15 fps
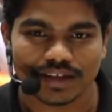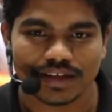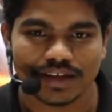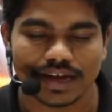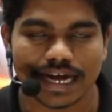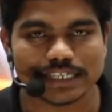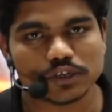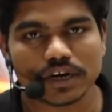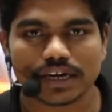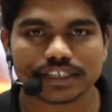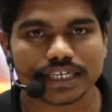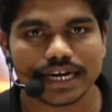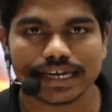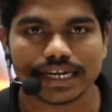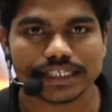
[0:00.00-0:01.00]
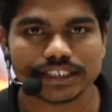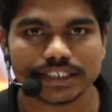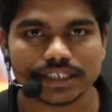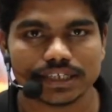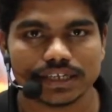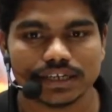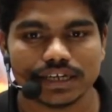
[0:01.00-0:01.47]
Are you all understanding, guys?
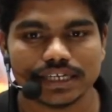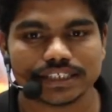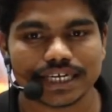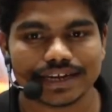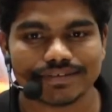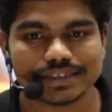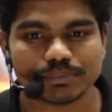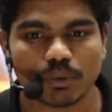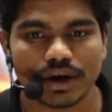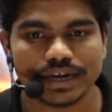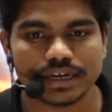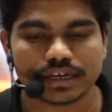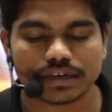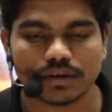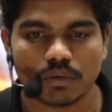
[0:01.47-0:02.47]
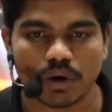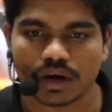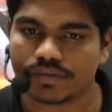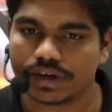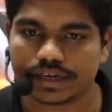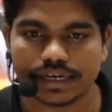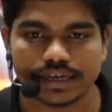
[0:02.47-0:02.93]
Each and every point what
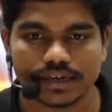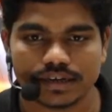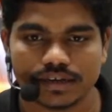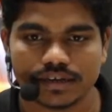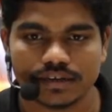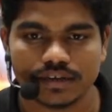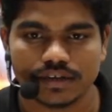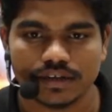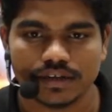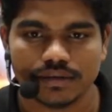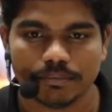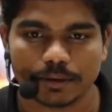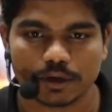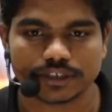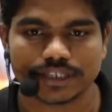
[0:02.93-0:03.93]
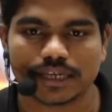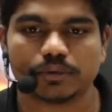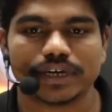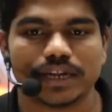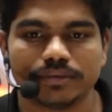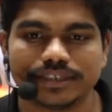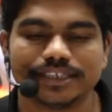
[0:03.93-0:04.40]
we are telling? Because
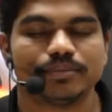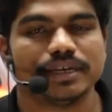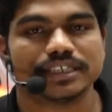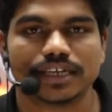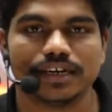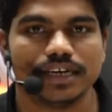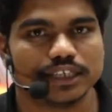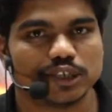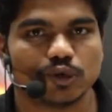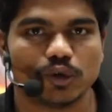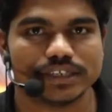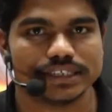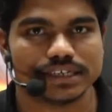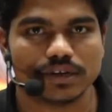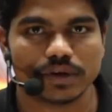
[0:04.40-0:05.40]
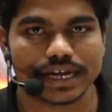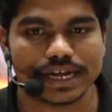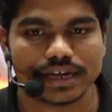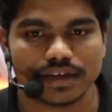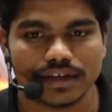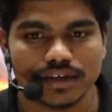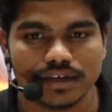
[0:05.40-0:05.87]
thermodynamics is basically like story. Okay,
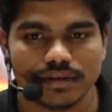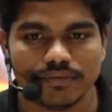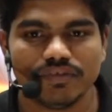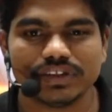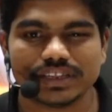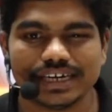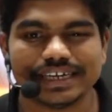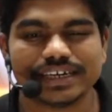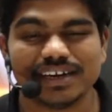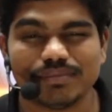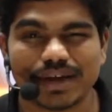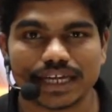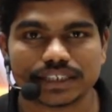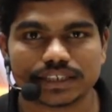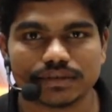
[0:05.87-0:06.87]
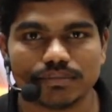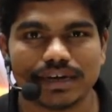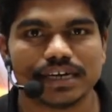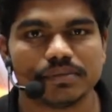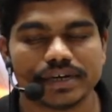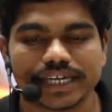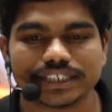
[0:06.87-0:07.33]
with a little maths,
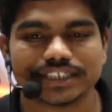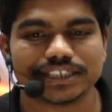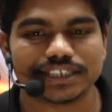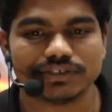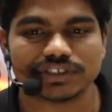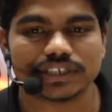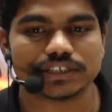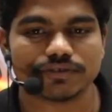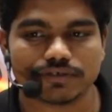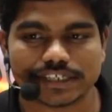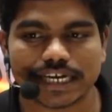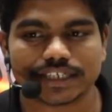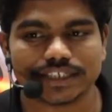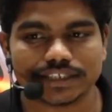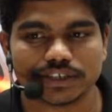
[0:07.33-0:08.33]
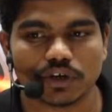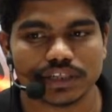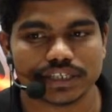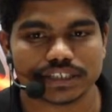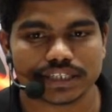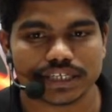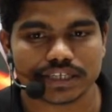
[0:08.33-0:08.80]
multiplications, divisions, fractions, all
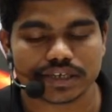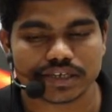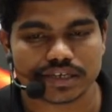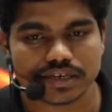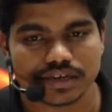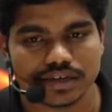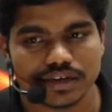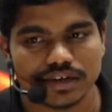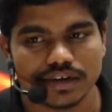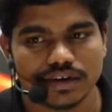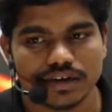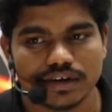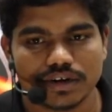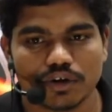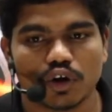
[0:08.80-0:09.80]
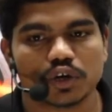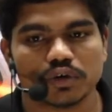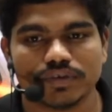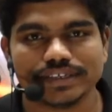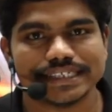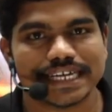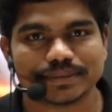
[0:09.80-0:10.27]
these things. Not to
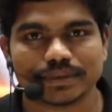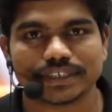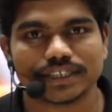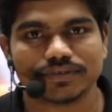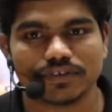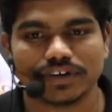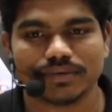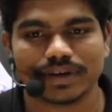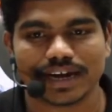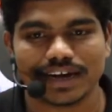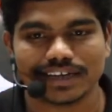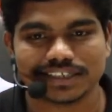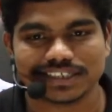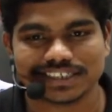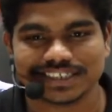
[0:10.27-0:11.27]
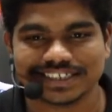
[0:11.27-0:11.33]
worry as much as fluid mechanics.